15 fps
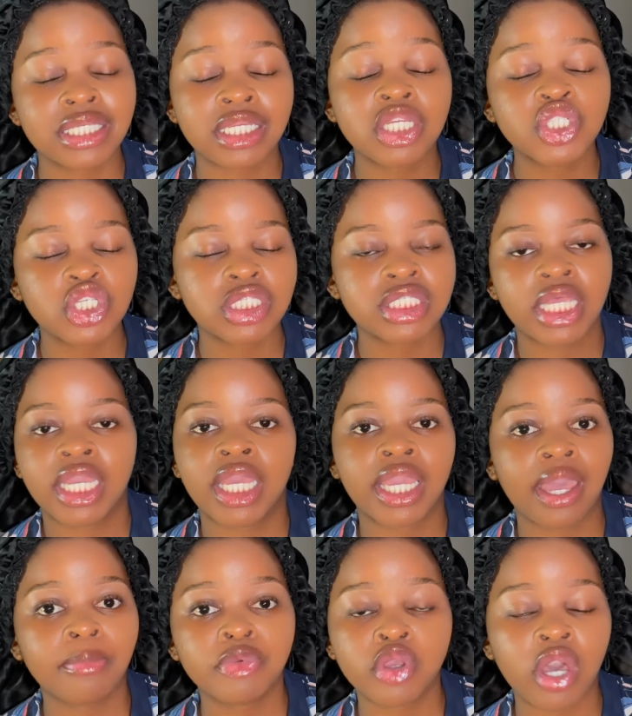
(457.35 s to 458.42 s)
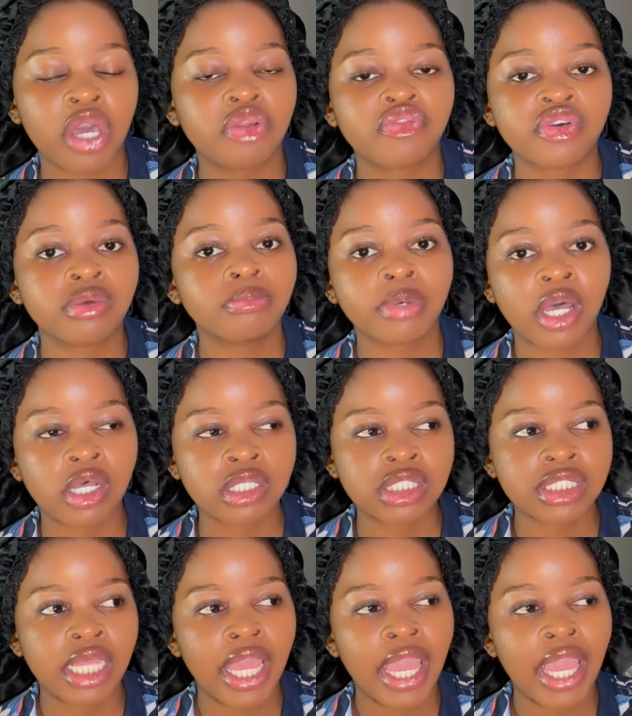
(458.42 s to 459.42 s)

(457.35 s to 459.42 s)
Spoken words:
I didn't just take a gap year out of impulse.